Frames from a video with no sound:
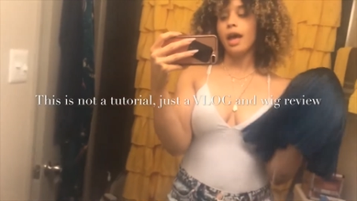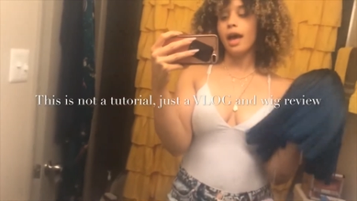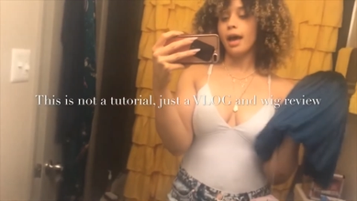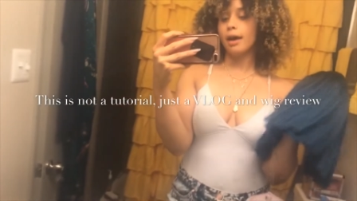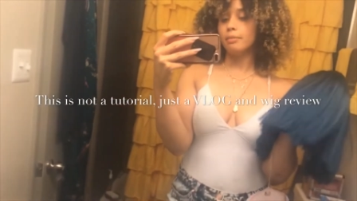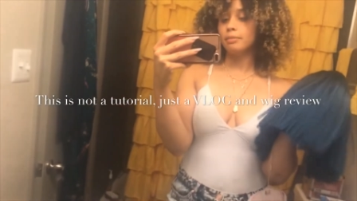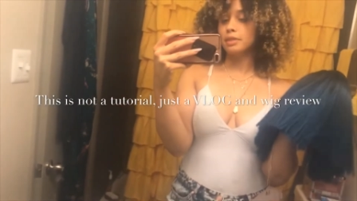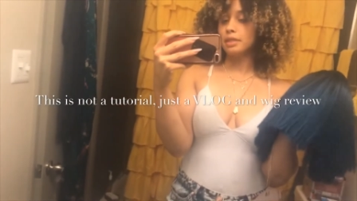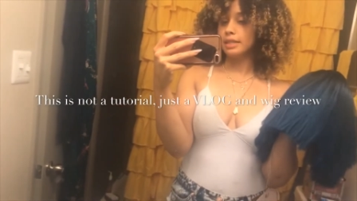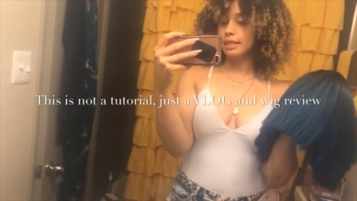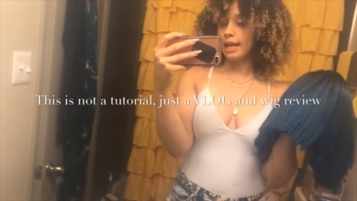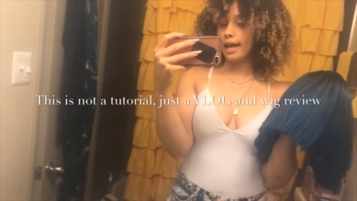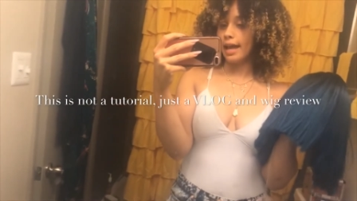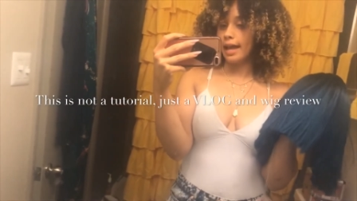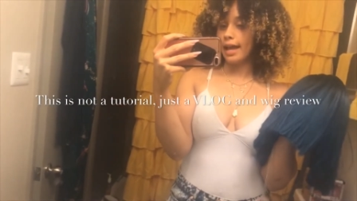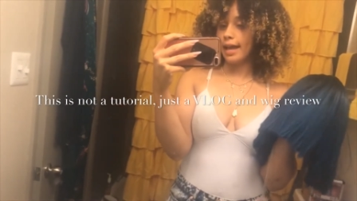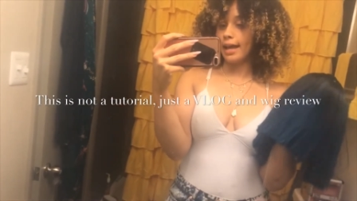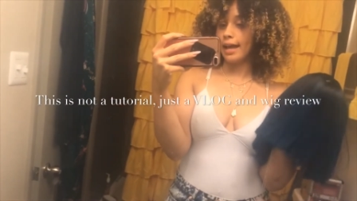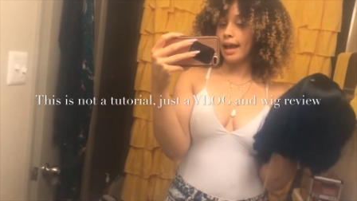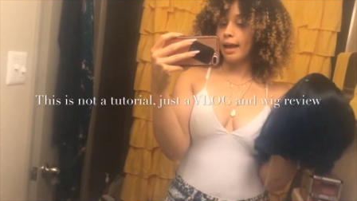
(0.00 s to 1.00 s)
um,
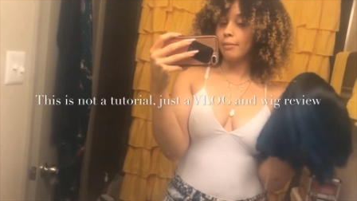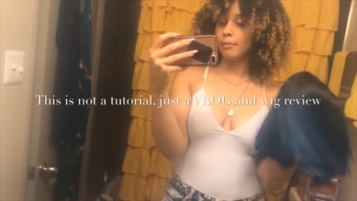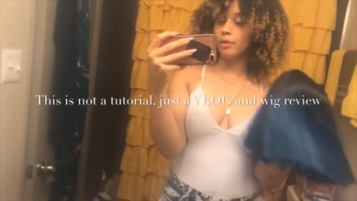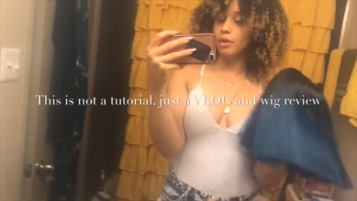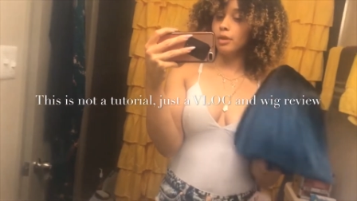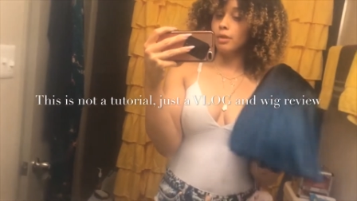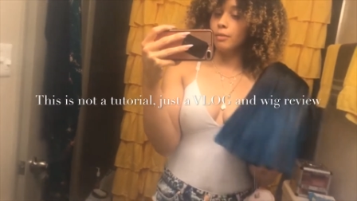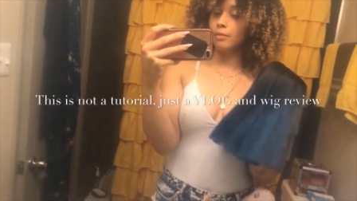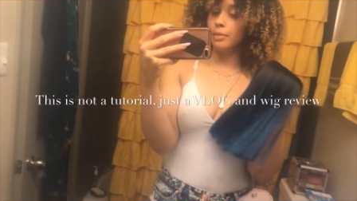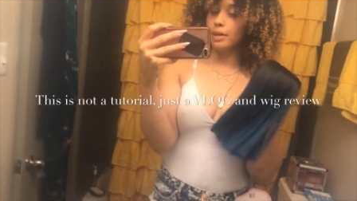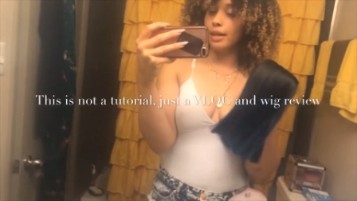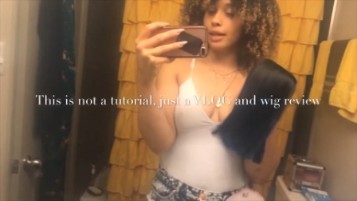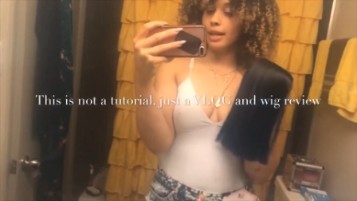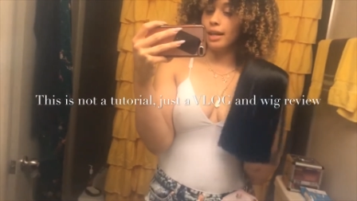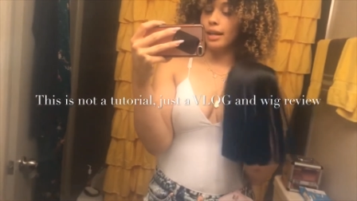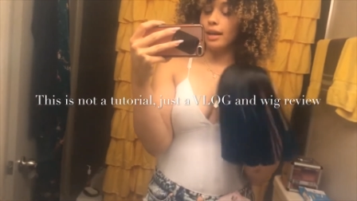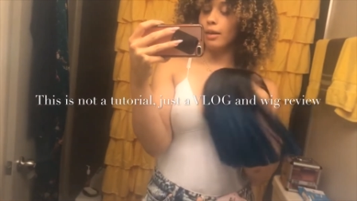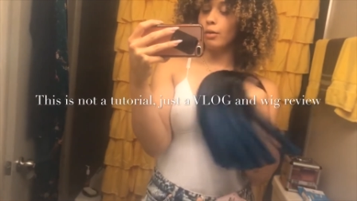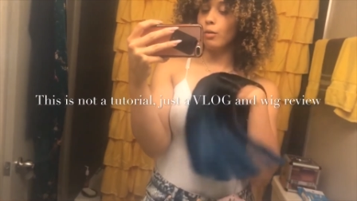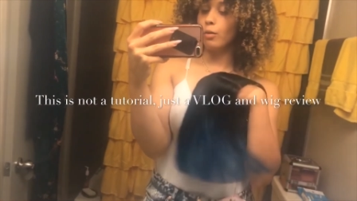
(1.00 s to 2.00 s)
today i'm gonna be
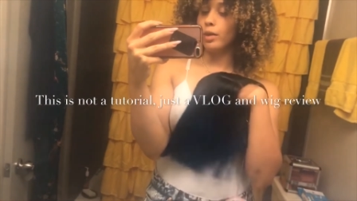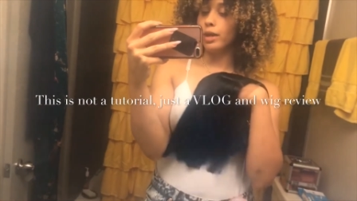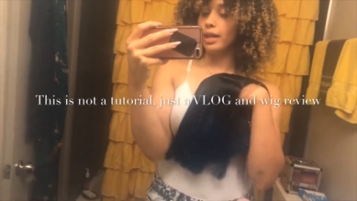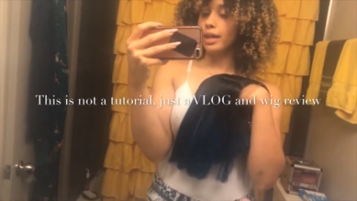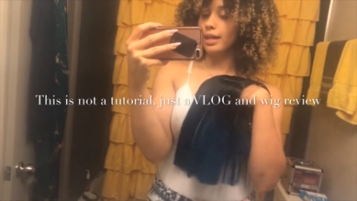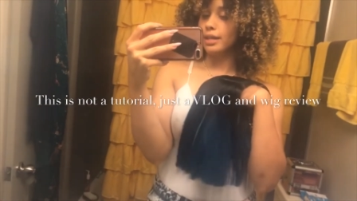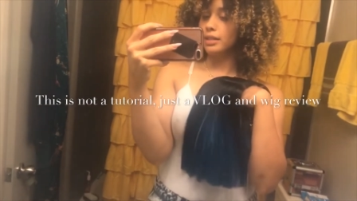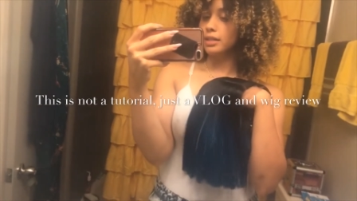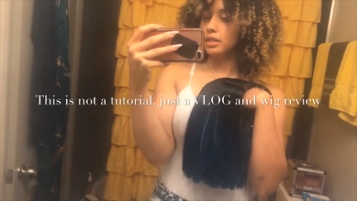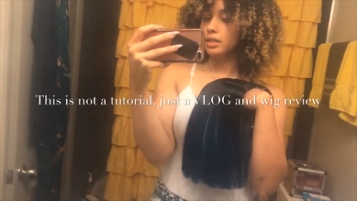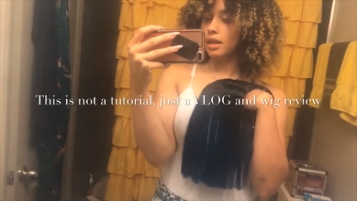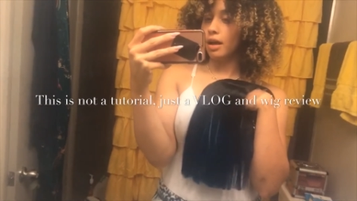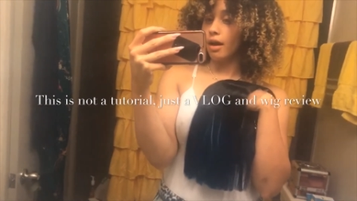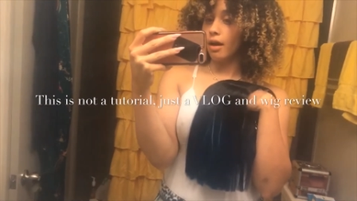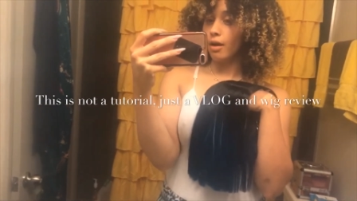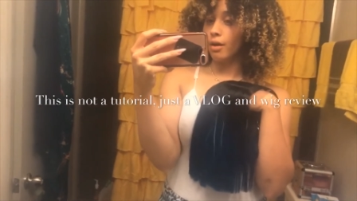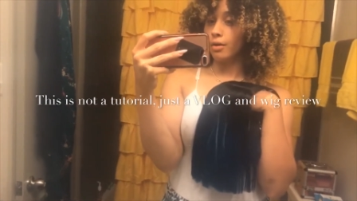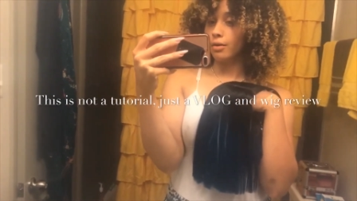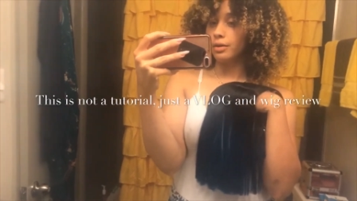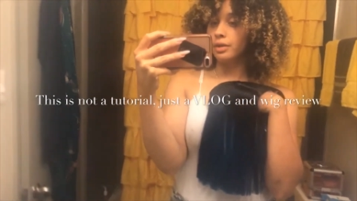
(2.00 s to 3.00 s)
getting a wig
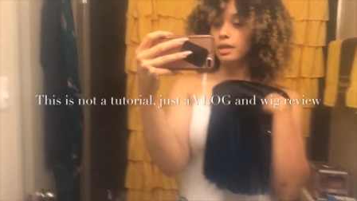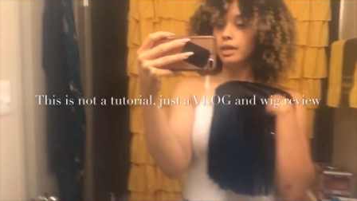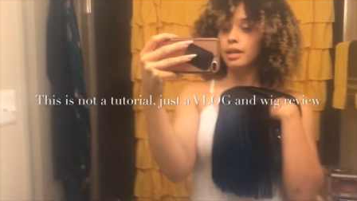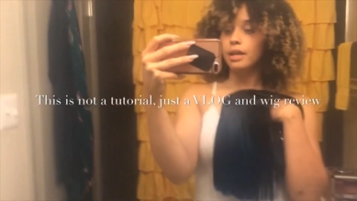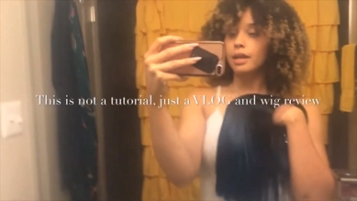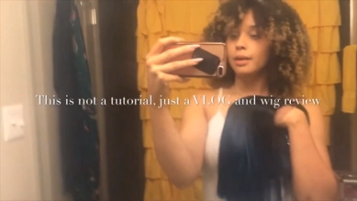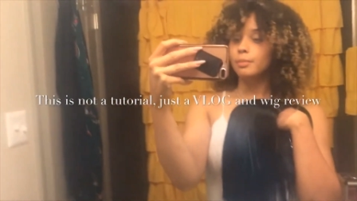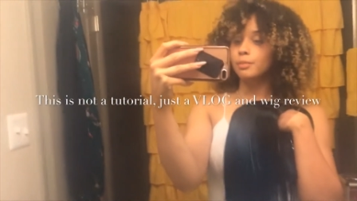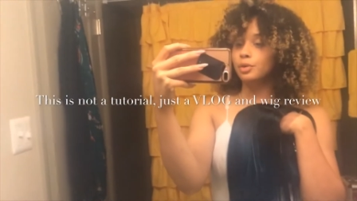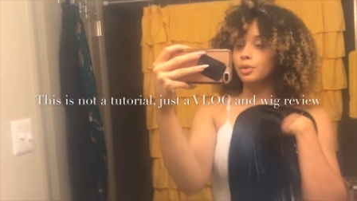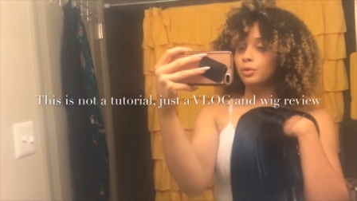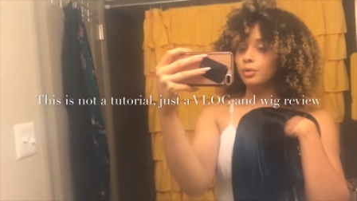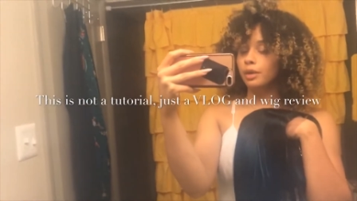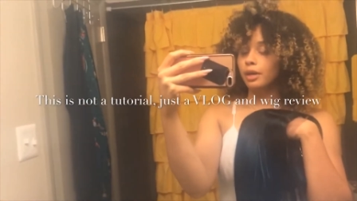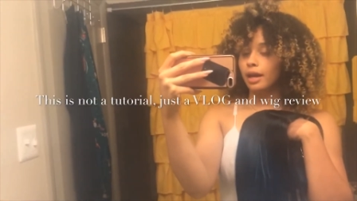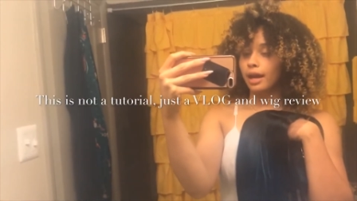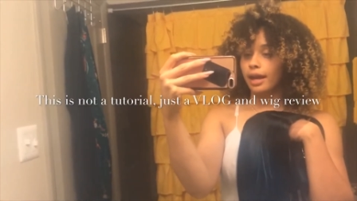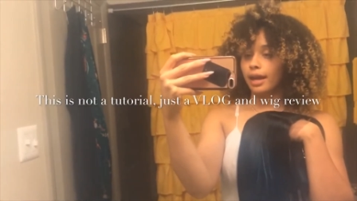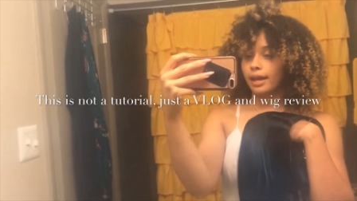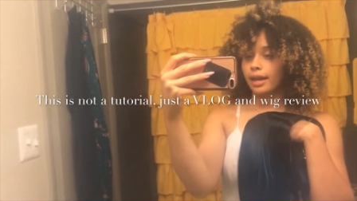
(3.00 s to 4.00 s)
installed
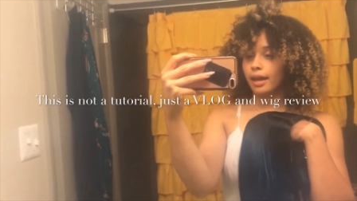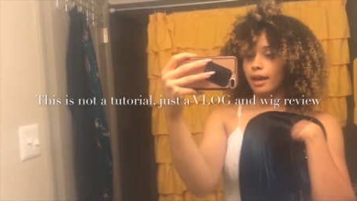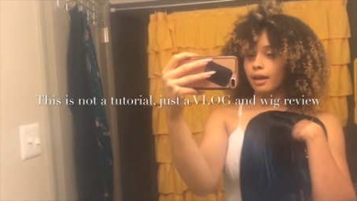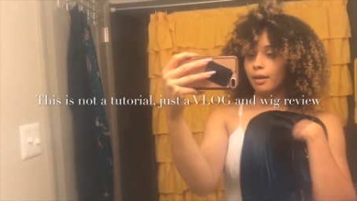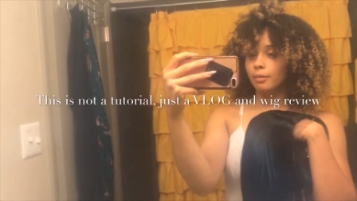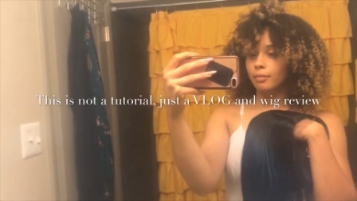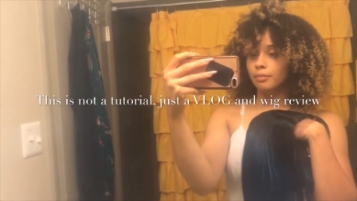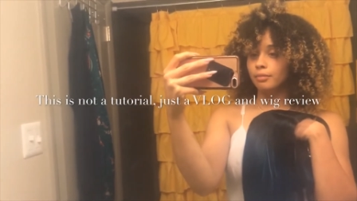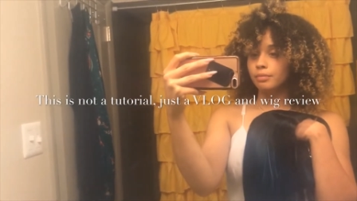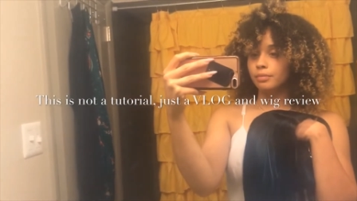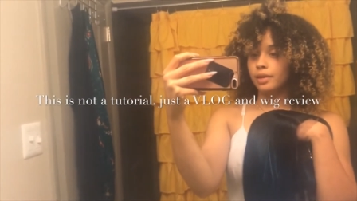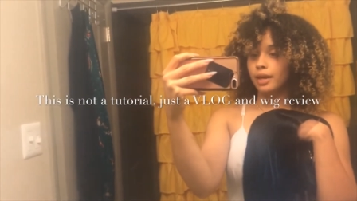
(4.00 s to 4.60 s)
doing a um,